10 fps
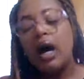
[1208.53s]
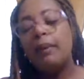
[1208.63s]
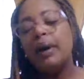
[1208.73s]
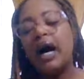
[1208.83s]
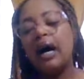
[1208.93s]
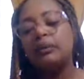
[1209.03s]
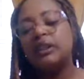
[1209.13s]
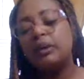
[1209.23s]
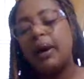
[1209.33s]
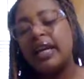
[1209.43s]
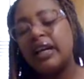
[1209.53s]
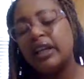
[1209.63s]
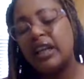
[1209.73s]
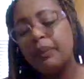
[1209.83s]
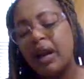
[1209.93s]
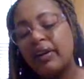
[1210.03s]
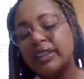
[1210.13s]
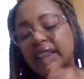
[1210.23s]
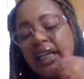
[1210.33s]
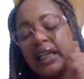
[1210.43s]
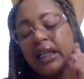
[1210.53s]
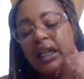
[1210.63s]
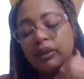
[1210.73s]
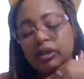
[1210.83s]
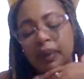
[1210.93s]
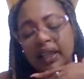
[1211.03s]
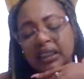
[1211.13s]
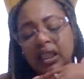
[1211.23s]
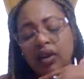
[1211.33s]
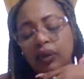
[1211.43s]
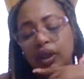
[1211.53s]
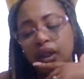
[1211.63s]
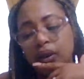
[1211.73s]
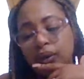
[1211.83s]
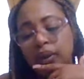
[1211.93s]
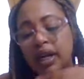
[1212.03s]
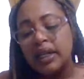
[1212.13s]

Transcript: But um, somebody here that coming out as the King of Cups, somebody's in love with you.